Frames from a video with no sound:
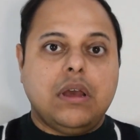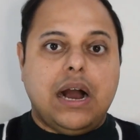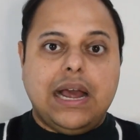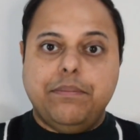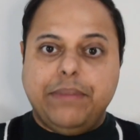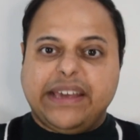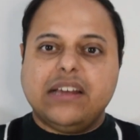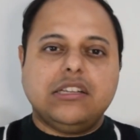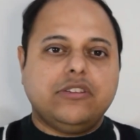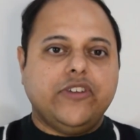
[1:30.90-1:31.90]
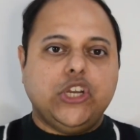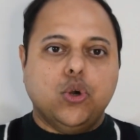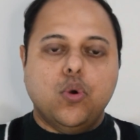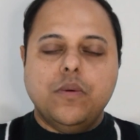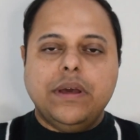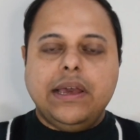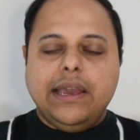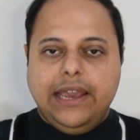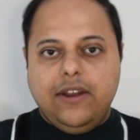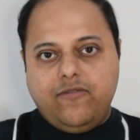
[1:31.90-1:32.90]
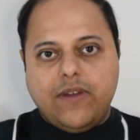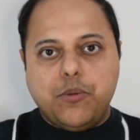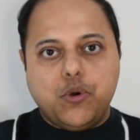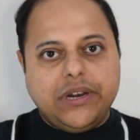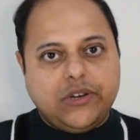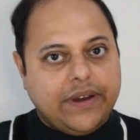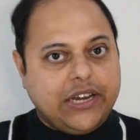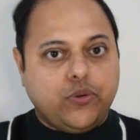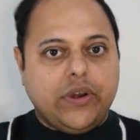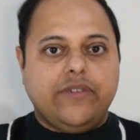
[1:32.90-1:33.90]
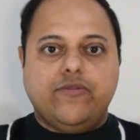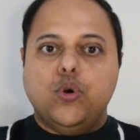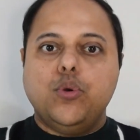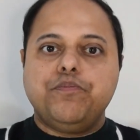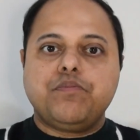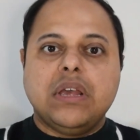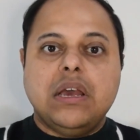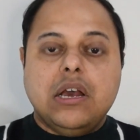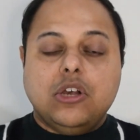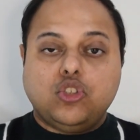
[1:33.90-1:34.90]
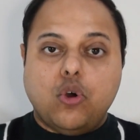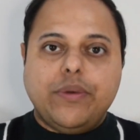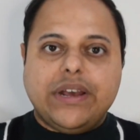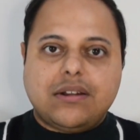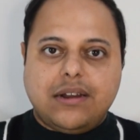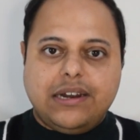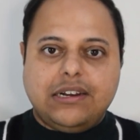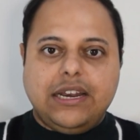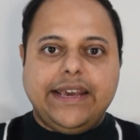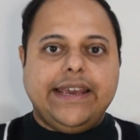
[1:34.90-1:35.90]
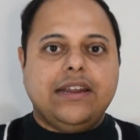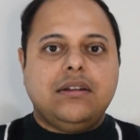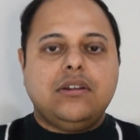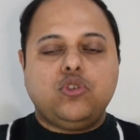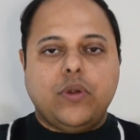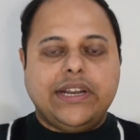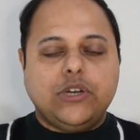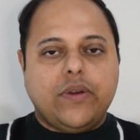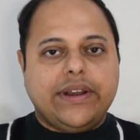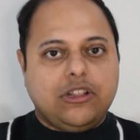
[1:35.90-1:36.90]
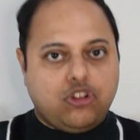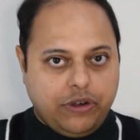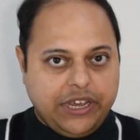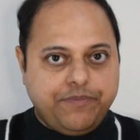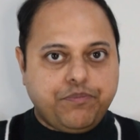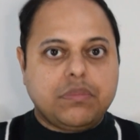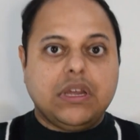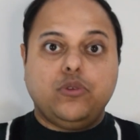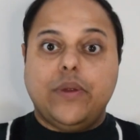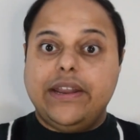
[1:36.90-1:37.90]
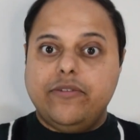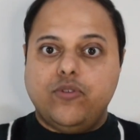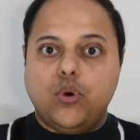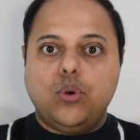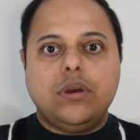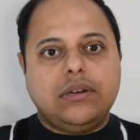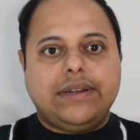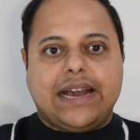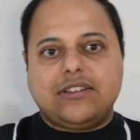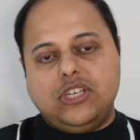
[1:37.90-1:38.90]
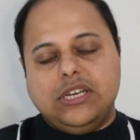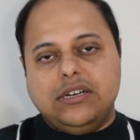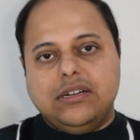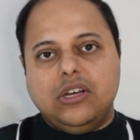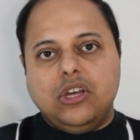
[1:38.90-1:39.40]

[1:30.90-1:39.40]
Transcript: I am making this video in February 2024, so we are currently in 2023-24 tax year,